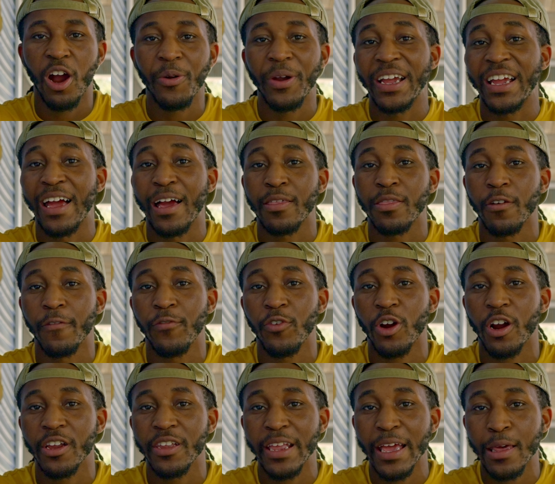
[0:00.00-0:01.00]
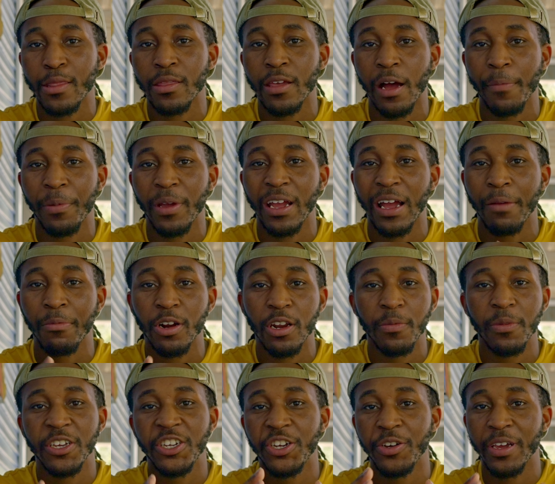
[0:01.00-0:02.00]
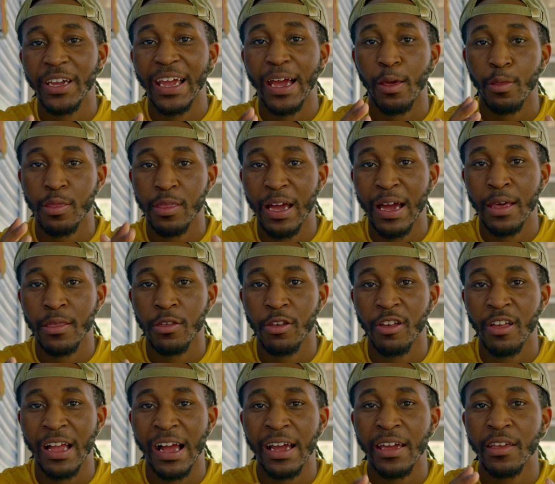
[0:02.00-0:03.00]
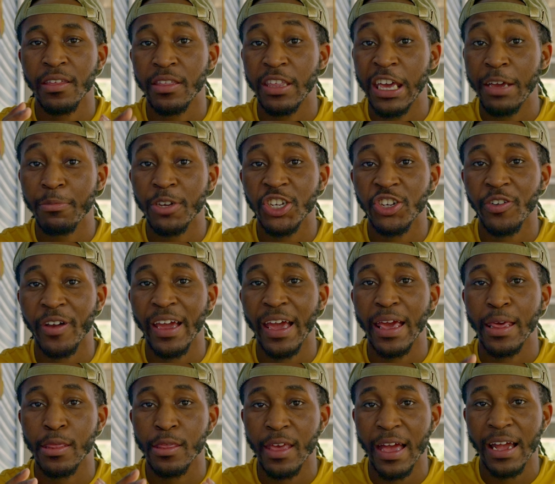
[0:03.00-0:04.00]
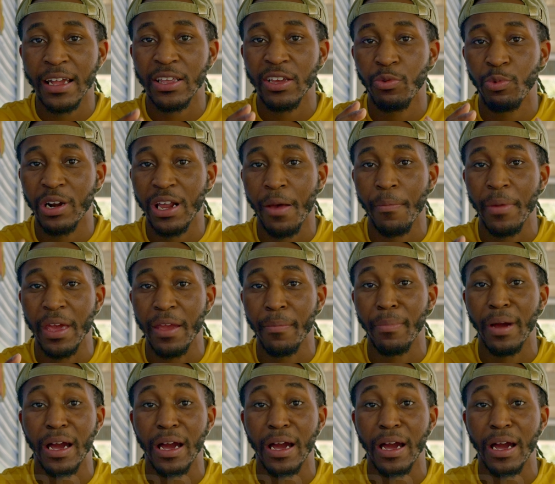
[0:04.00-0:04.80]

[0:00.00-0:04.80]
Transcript: All right guys, so for our next topic, I'm gonna be shooting outside so that I can demonstrate exactly what I mean